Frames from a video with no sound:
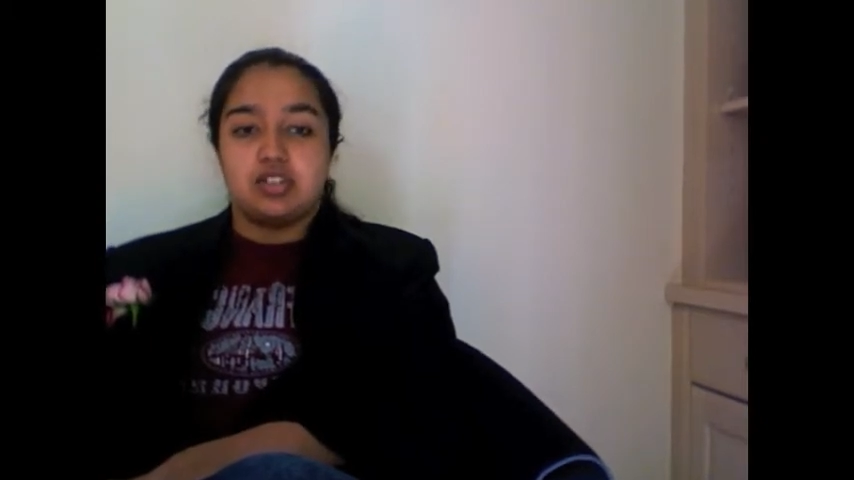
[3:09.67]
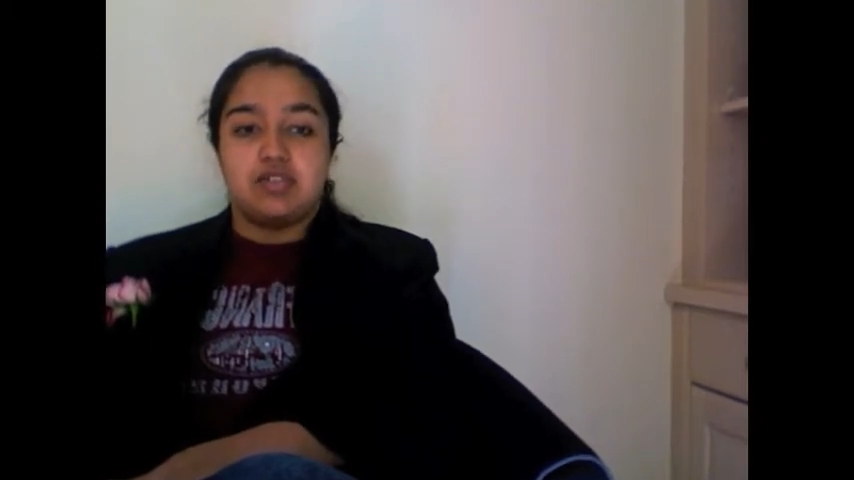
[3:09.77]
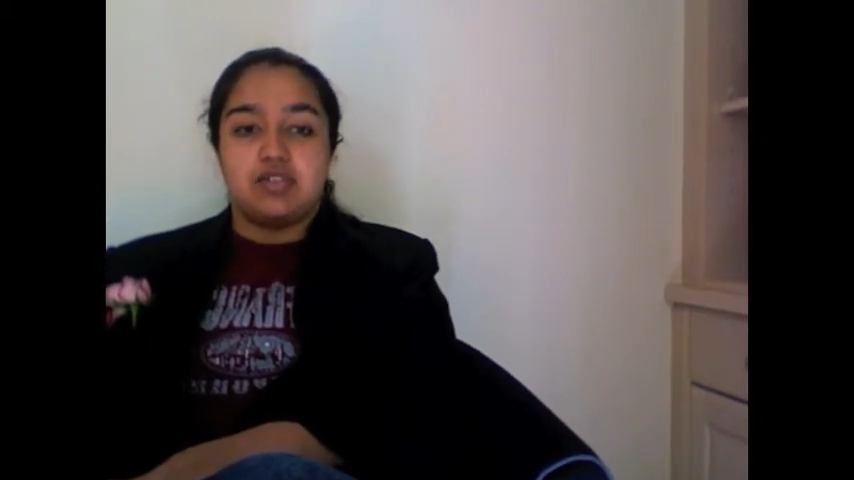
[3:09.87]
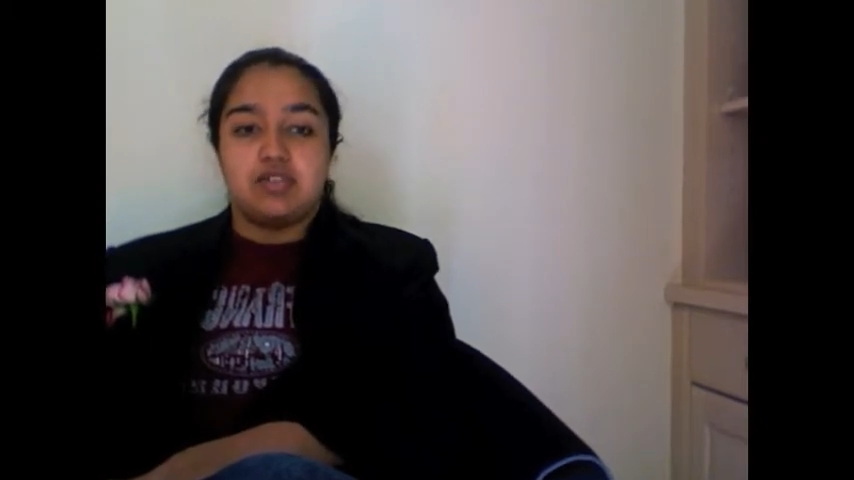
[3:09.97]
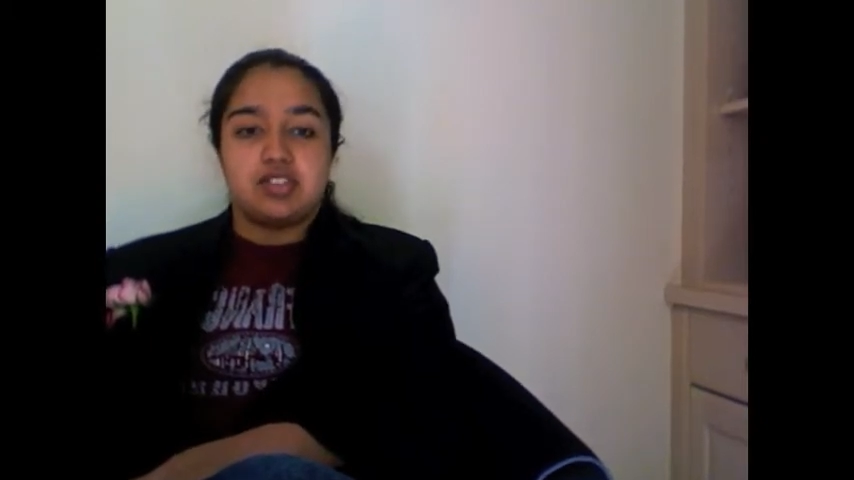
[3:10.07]
laid
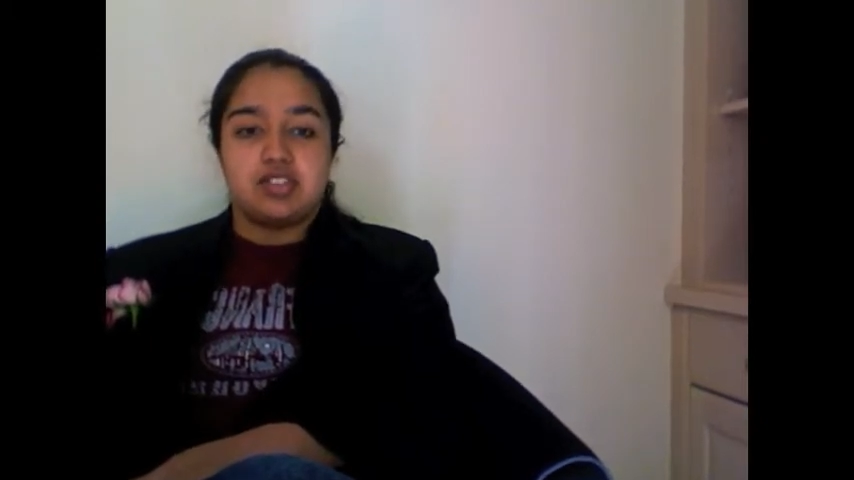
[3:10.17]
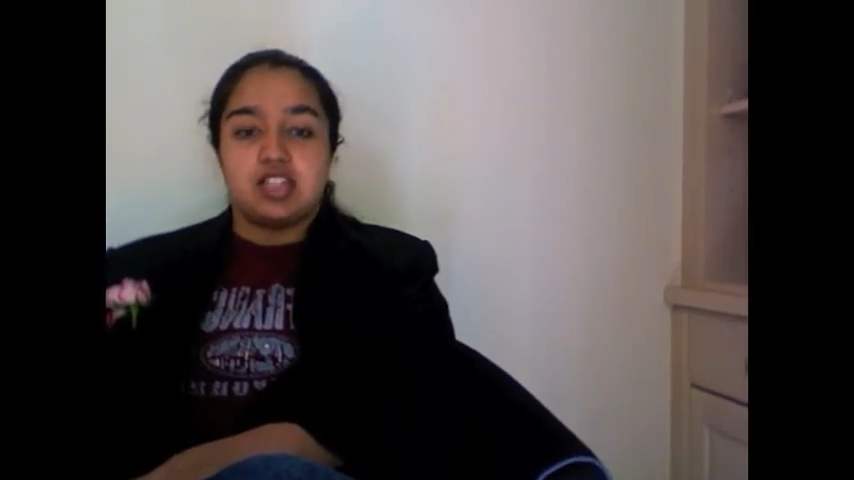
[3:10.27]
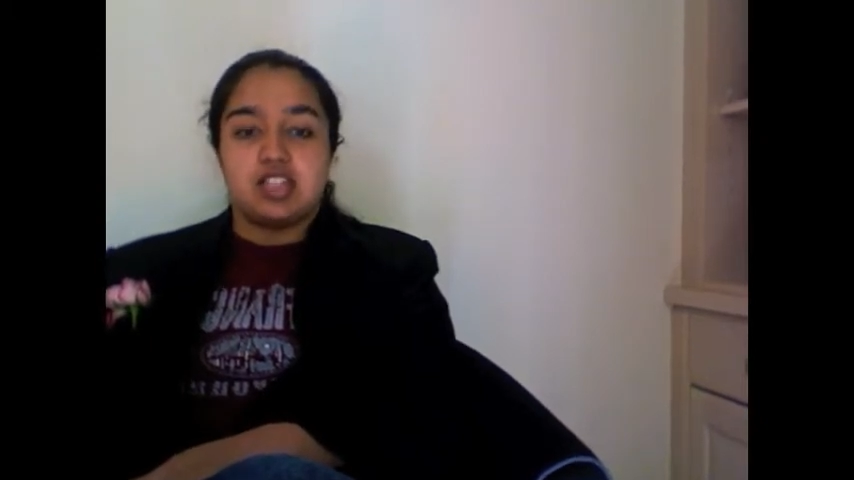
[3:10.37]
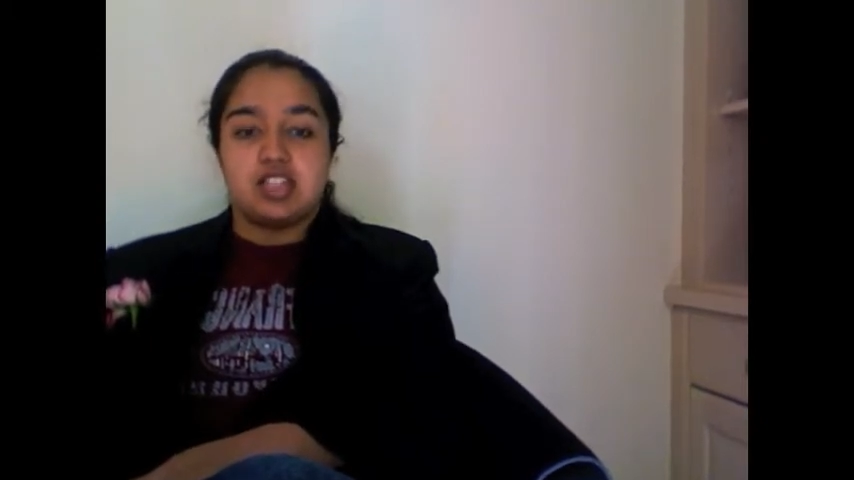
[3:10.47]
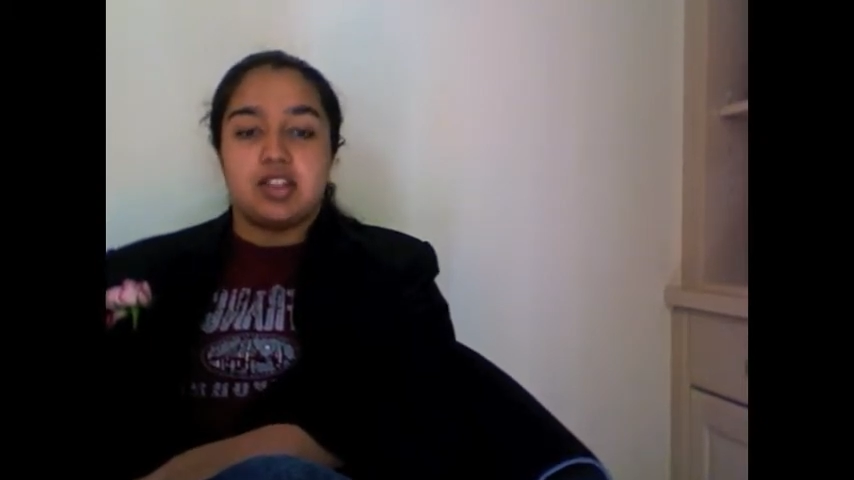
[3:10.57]
for states
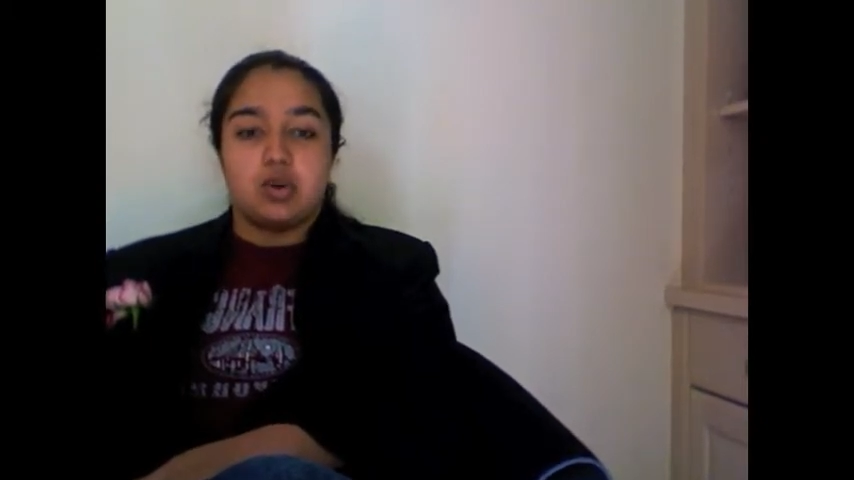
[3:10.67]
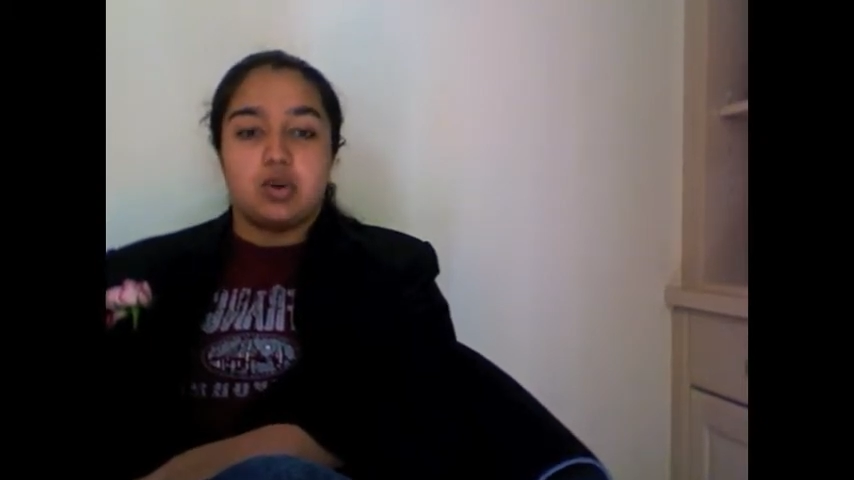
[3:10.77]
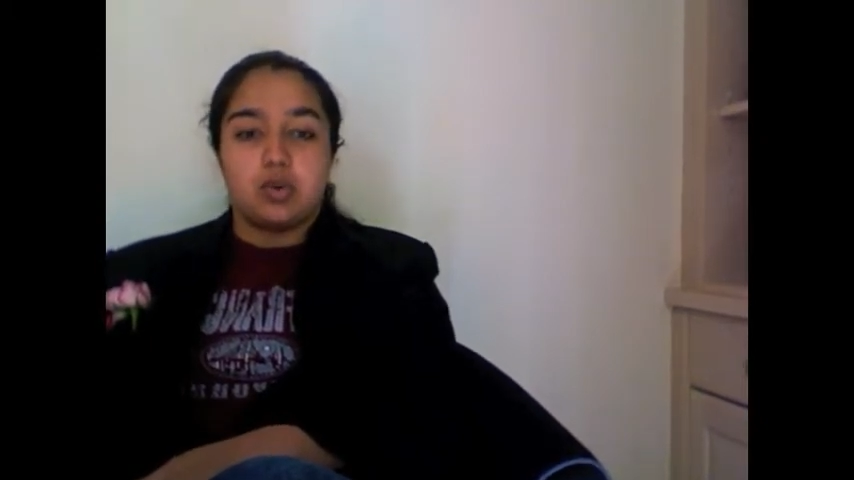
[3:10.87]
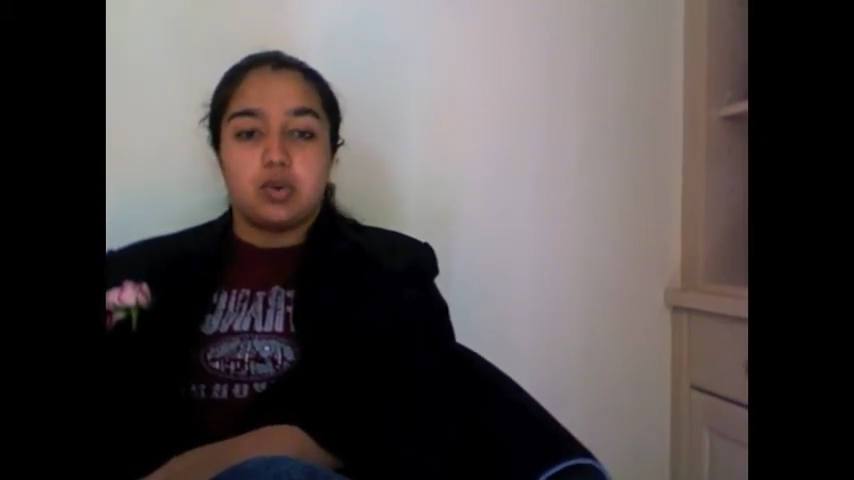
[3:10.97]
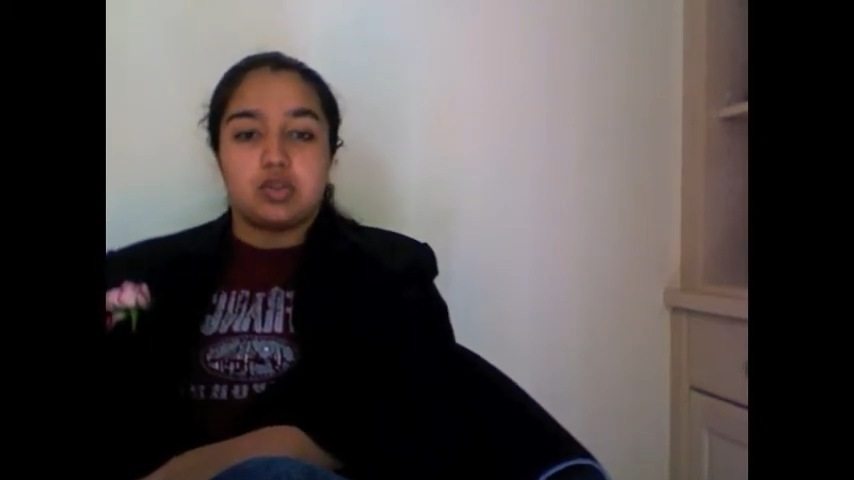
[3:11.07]
by the
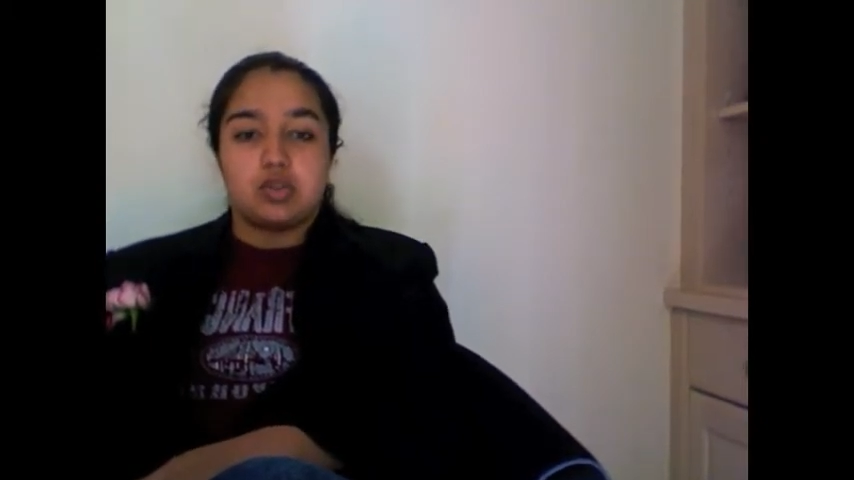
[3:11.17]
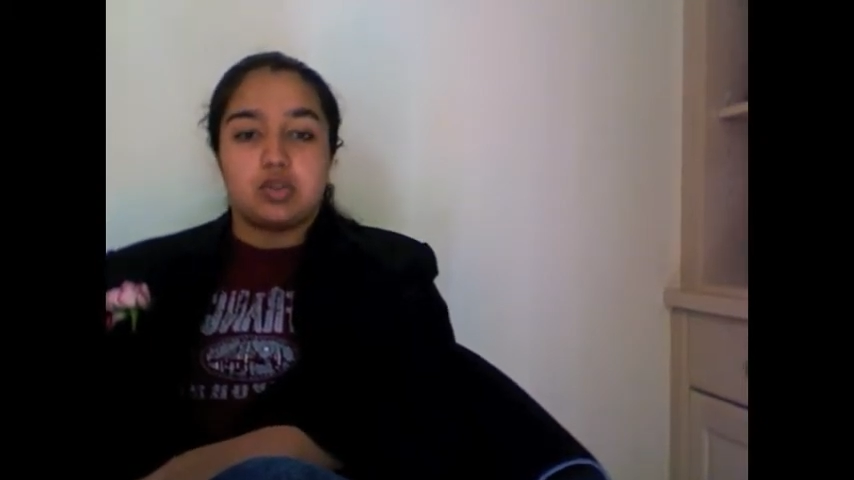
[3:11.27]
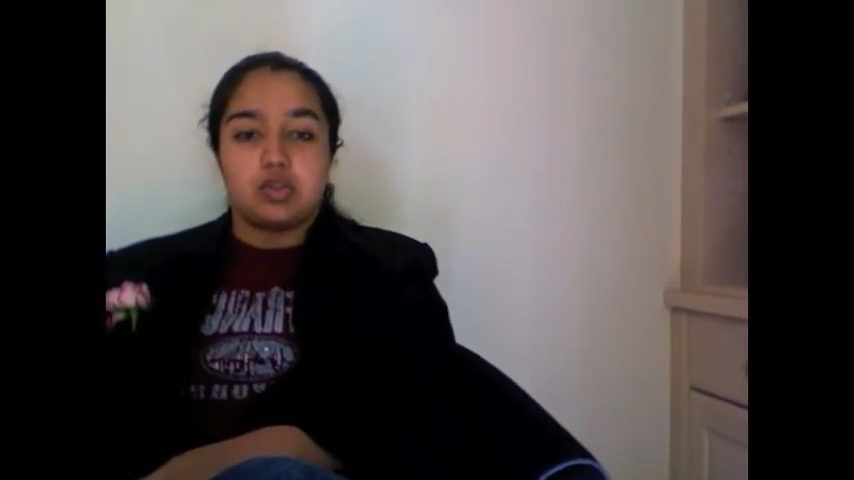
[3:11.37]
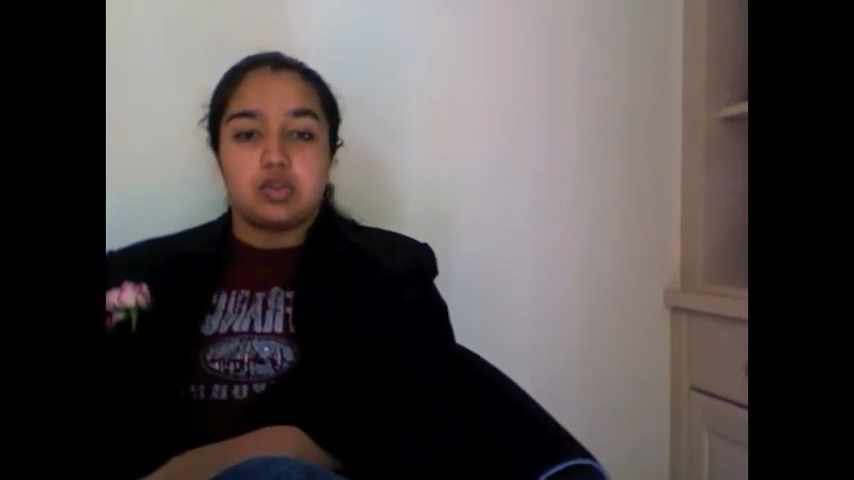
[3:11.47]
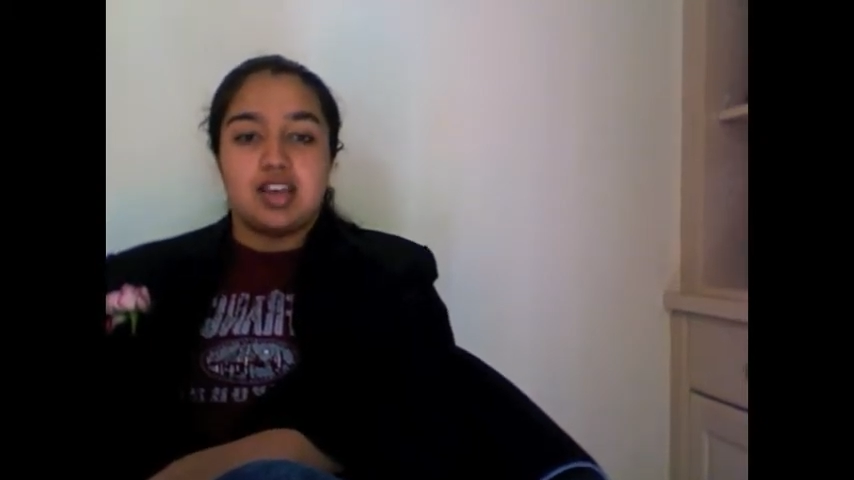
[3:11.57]
Northwest
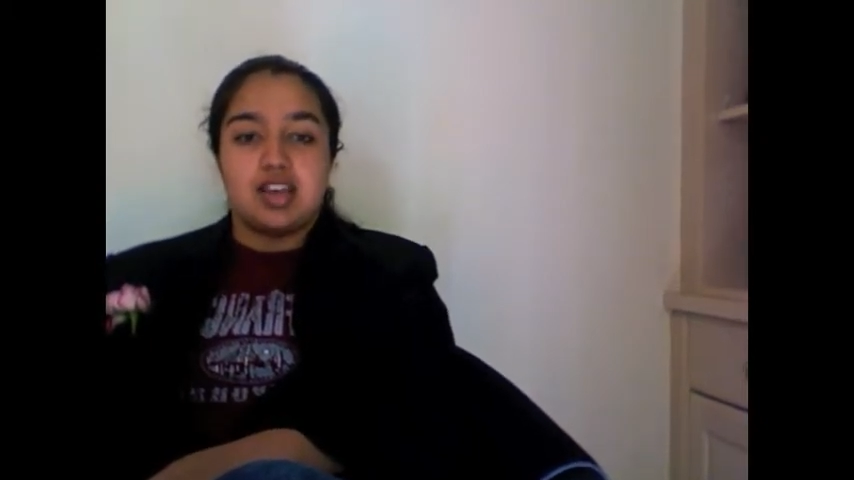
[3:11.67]
Ordinance,